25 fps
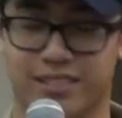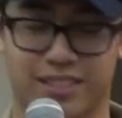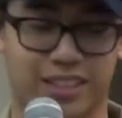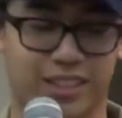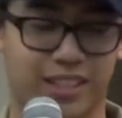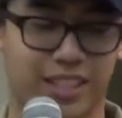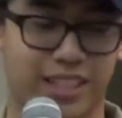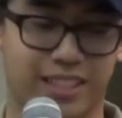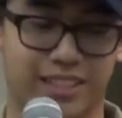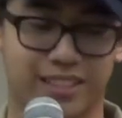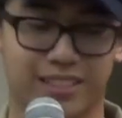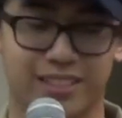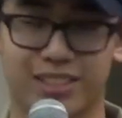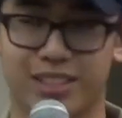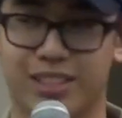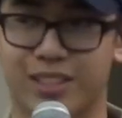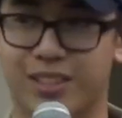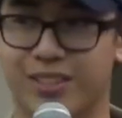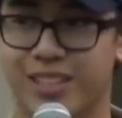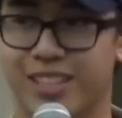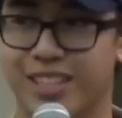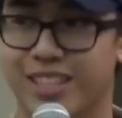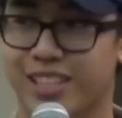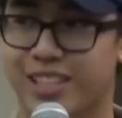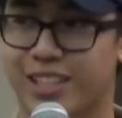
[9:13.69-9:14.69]
Okay,
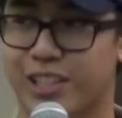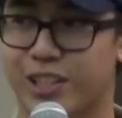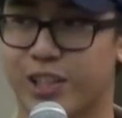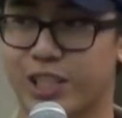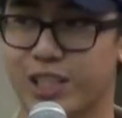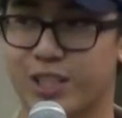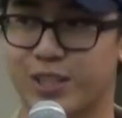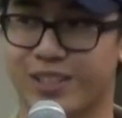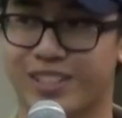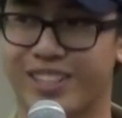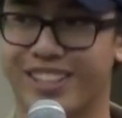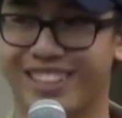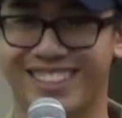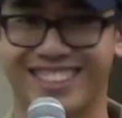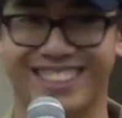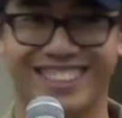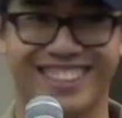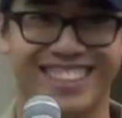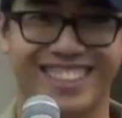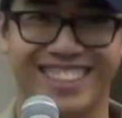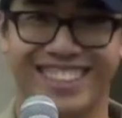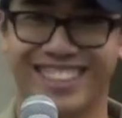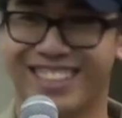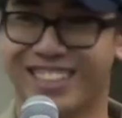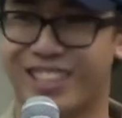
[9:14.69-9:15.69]
so
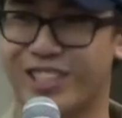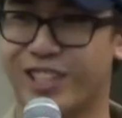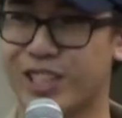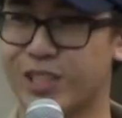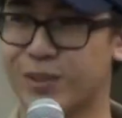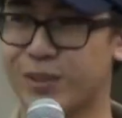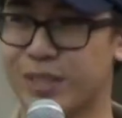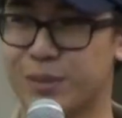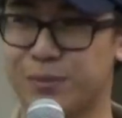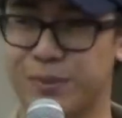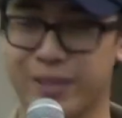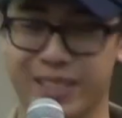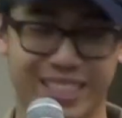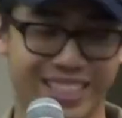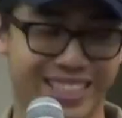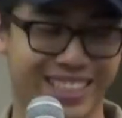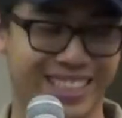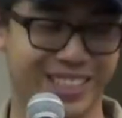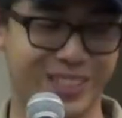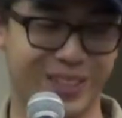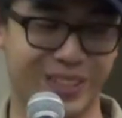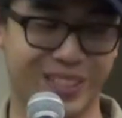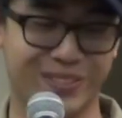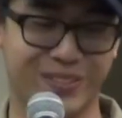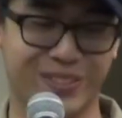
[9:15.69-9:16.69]
Christmas Believe
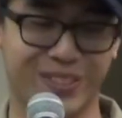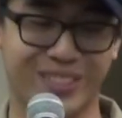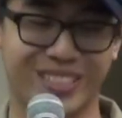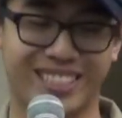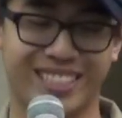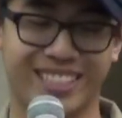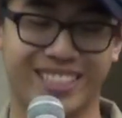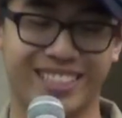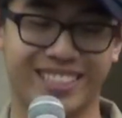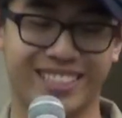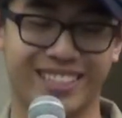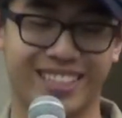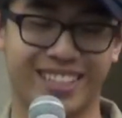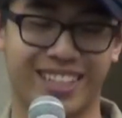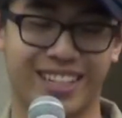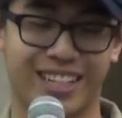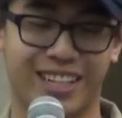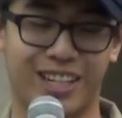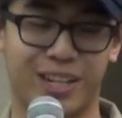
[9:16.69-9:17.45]
in 2014.